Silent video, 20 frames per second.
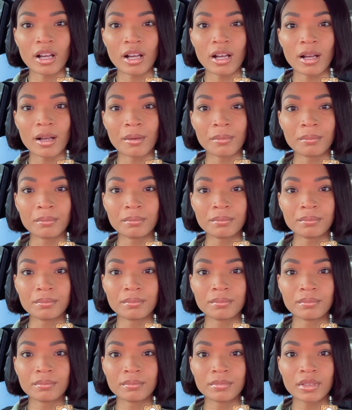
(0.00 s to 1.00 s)
Um,
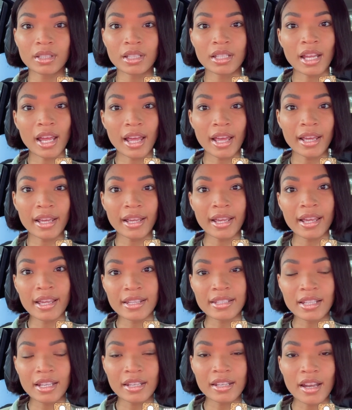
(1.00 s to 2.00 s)
today
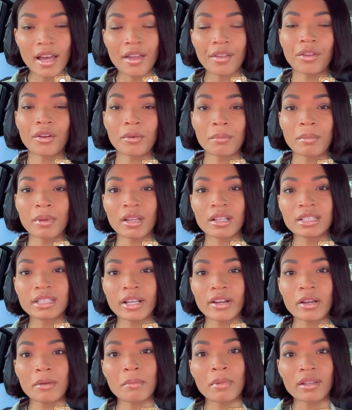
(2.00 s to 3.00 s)
is another
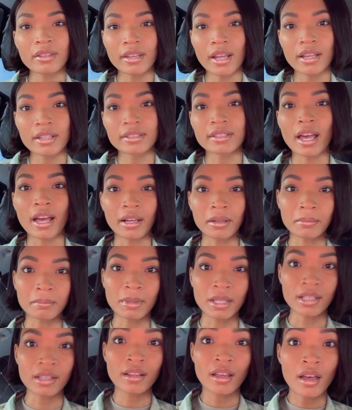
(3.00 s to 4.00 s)
Military Monday
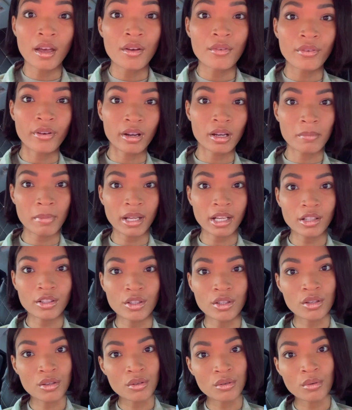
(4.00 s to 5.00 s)
segment. For anybody
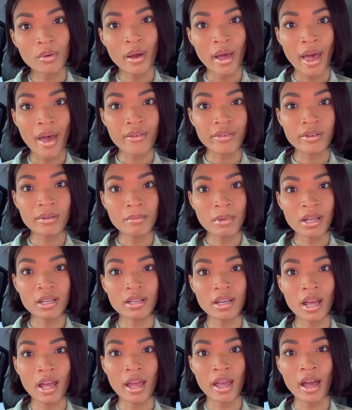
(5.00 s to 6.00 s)
new, every
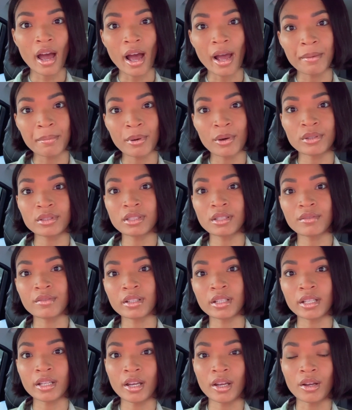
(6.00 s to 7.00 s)
Monday I post a
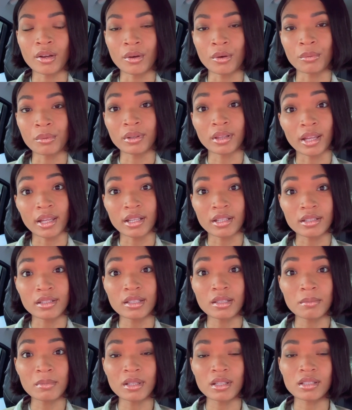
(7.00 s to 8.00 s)
video related to
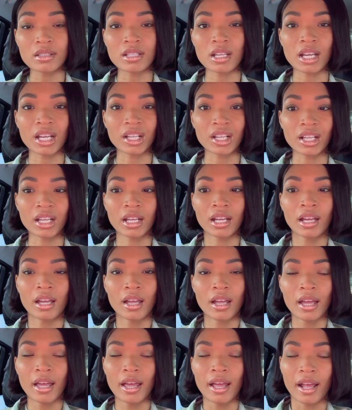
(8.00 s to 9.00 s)
the military
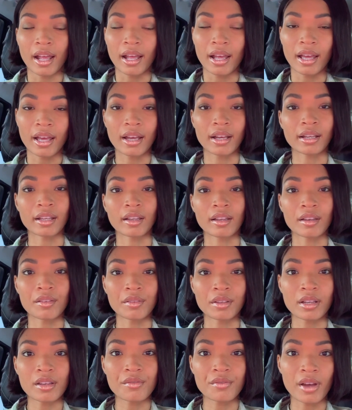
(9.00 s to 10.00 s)
and
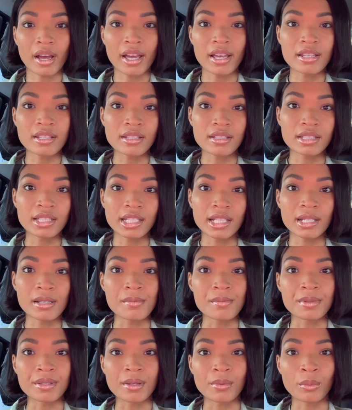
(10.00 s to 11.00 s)
giving advice and
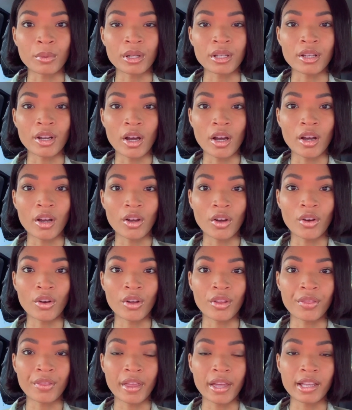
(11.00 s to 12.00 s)
tips and whatnot
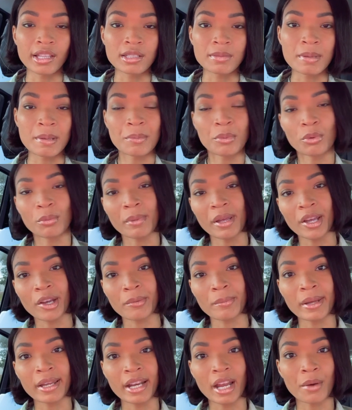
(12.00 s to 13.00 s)
on things people may
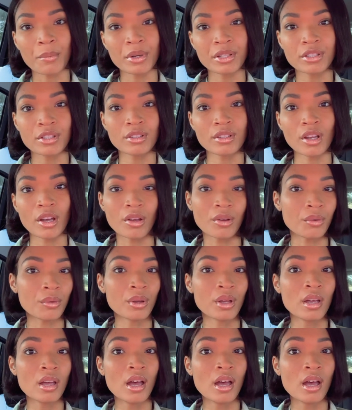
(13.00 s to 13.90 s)
or may not want to know.